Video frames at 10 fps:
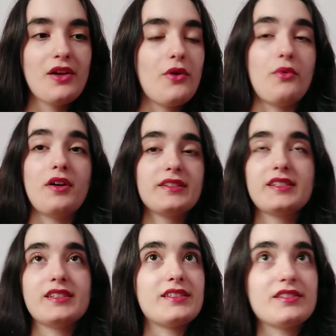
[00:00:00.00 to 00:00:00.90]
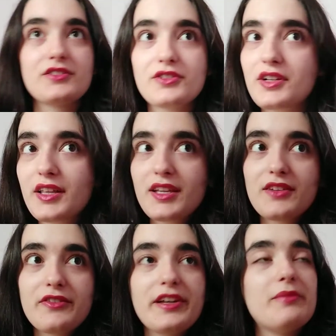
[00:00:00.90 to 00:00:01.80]
What is his sister gonna think
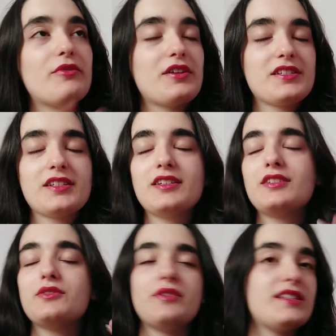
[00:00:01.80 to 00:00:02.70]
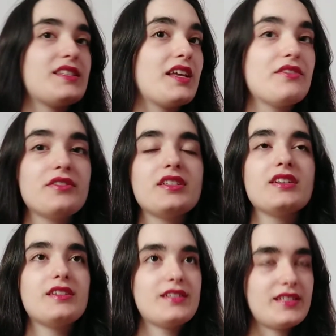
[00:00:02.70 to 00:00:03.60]
of him? What is he gonna do? It's interesting
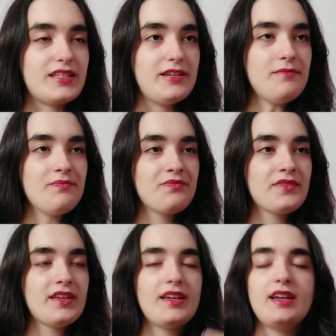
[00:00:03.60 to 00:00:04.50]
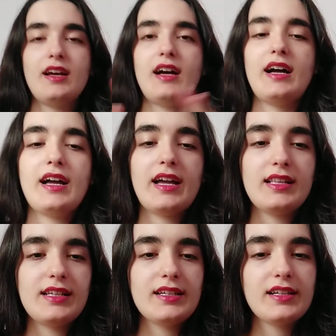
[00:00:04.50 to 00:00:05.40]
to see. I
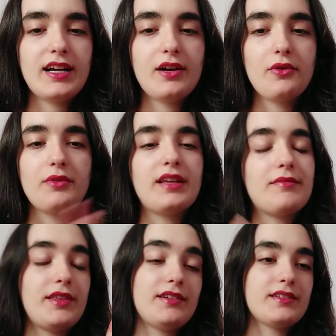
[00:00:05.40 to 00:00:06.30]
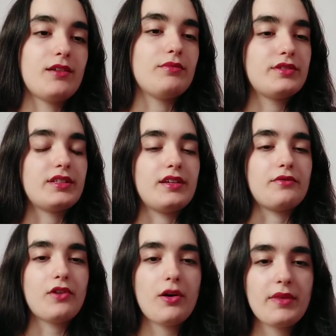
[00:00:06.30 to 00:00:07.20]
liked how there's obviously a
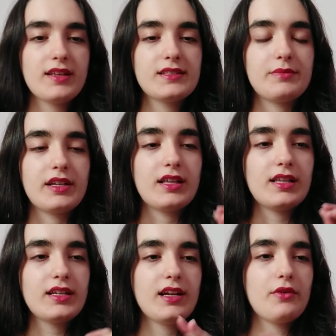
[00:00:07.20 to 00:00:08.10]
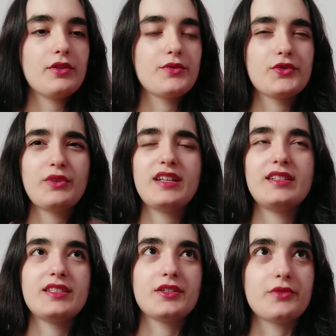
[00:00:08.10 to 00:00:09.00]
romance, but I like how it was quite
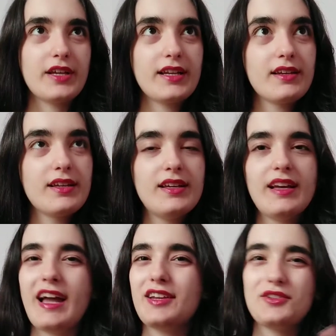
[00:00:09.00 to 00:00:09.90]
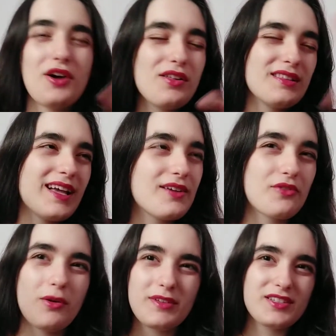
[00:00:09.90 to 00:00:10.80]
discreet. I don't like
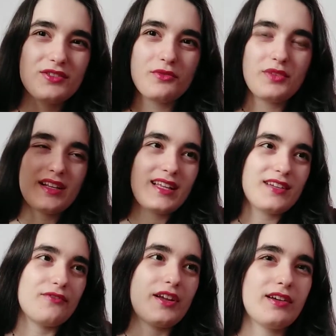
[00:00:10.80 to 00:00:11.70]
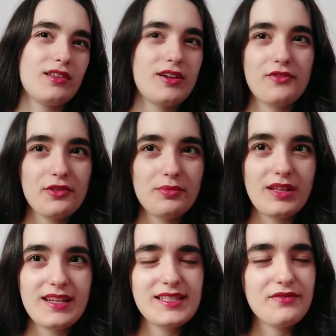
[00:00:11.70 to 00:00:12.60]
romance to be very all over the
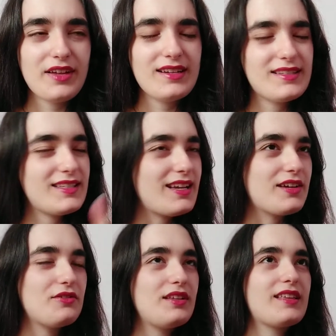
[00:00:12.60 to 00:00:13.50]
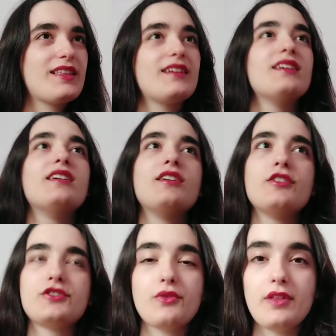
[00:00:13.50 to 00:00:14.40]
place in fantasy. I don't like that.
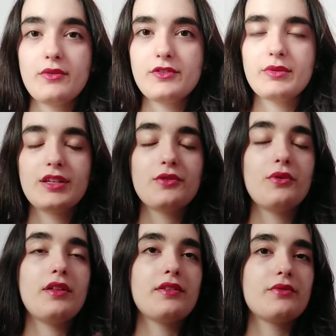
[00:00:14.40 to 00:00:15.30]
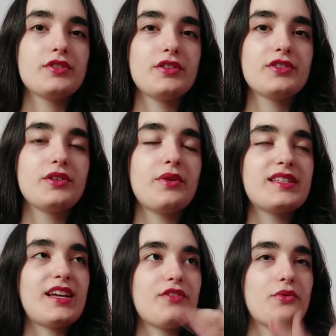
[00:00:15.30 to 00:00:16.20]
So that was really cool, and there was also a
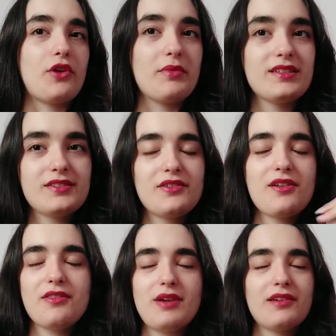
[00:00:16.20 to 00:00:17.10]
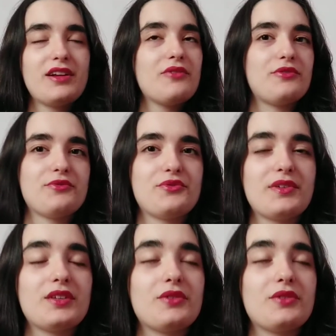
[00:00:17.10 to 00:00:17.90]
sapphic romance going on in the background, which was really